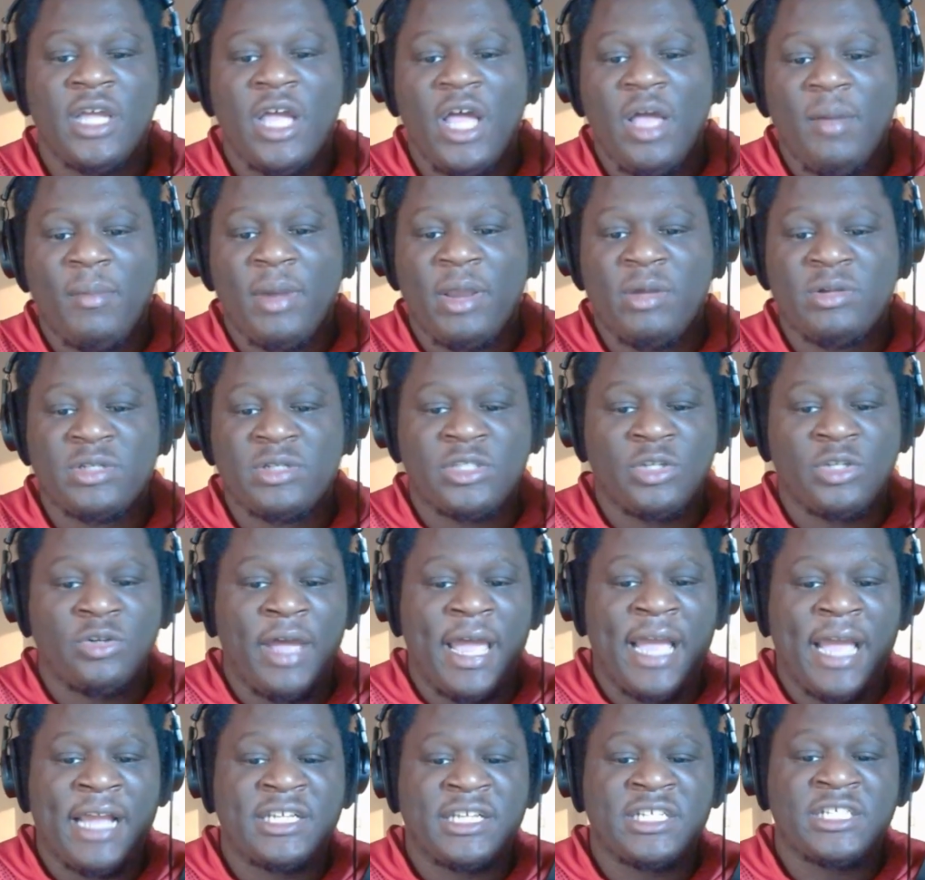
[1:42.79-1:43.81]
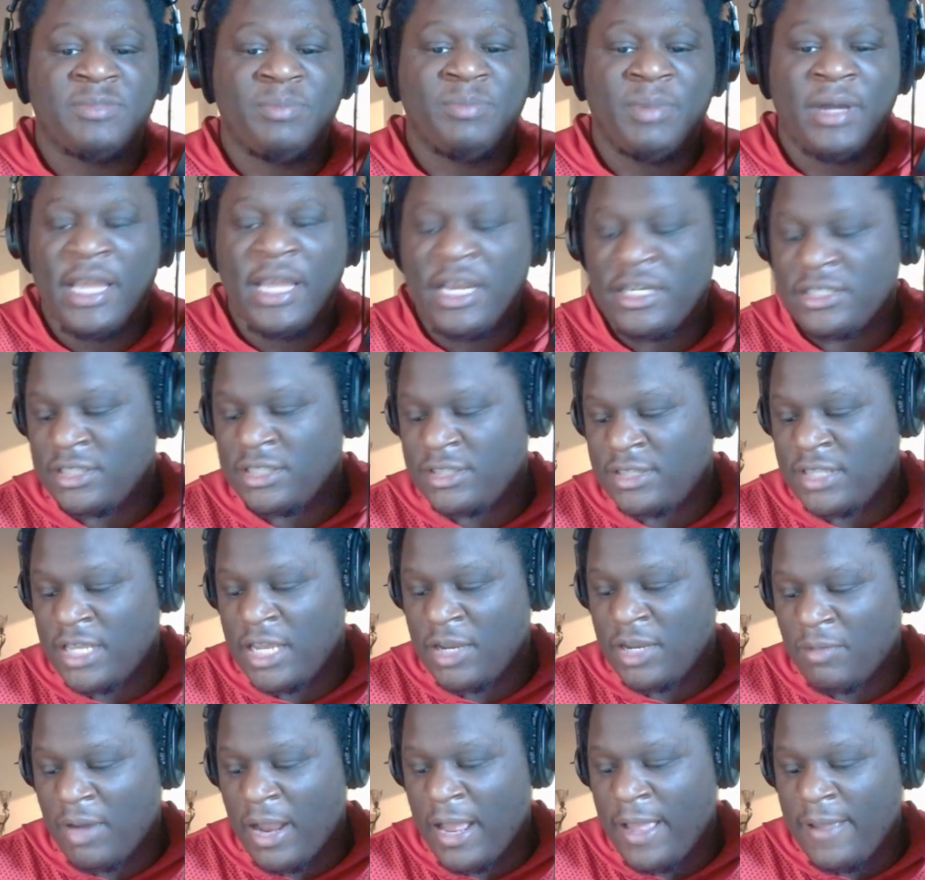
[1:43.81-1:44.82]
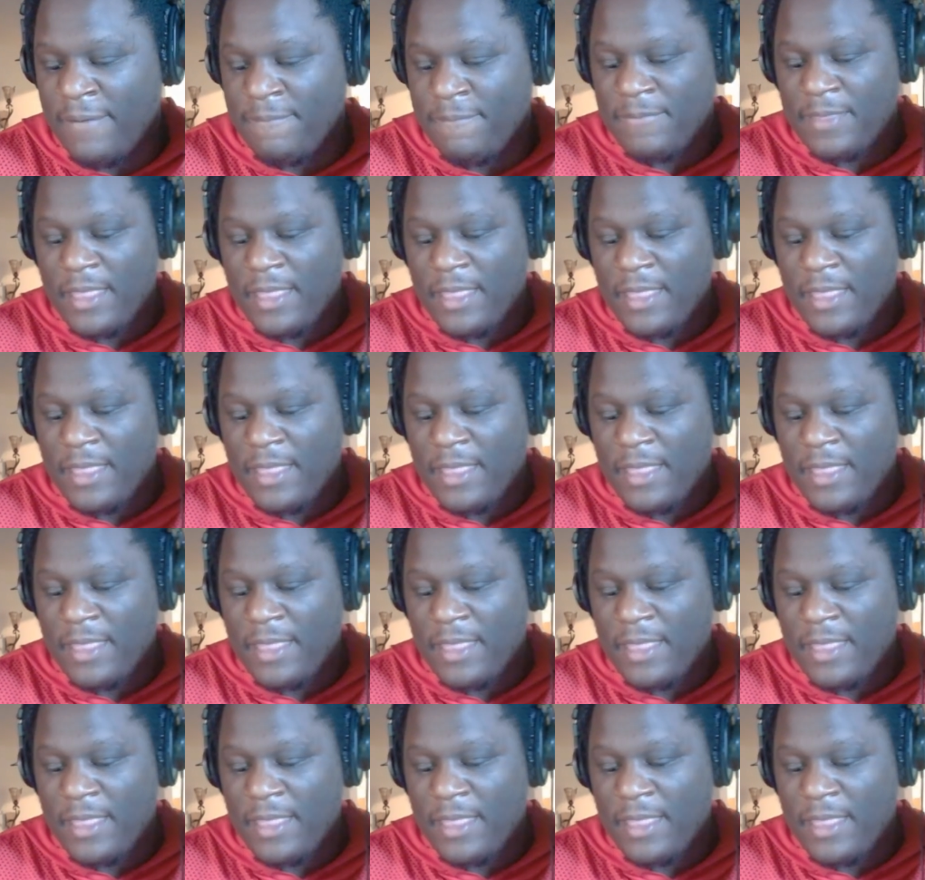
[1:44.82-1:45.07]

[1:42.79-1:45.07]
But he was a little anxious. But here's the thing, right?